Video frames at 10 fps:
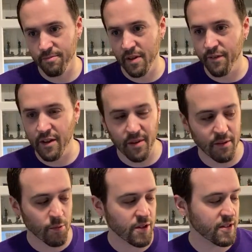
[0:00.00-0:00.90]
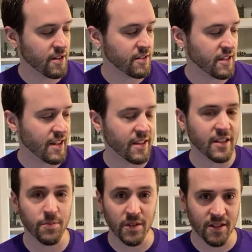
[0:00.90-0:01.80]
If anybody wants to see anything
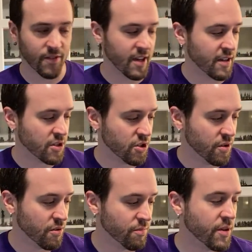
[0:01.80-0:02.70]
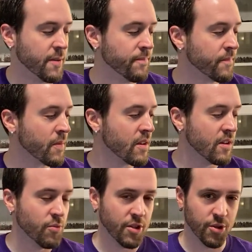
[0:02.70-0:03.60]
specific, I can show you. But
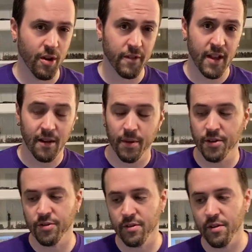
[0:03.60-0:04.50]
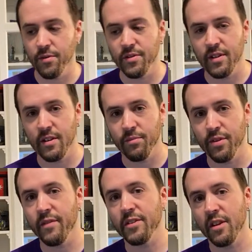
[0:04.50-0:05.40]
we show off a lot of pictures of those in
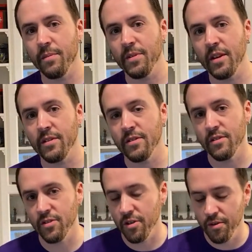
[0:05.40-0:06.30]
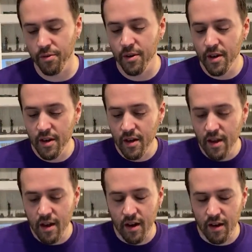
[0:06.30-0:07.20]
previous updates, so
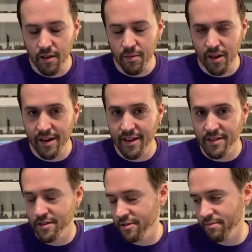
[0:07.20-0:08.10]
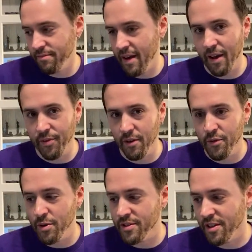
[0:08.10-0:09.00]
a lot of that's out there for you
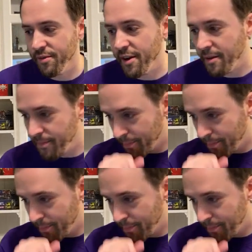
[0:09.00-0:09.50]
to see already.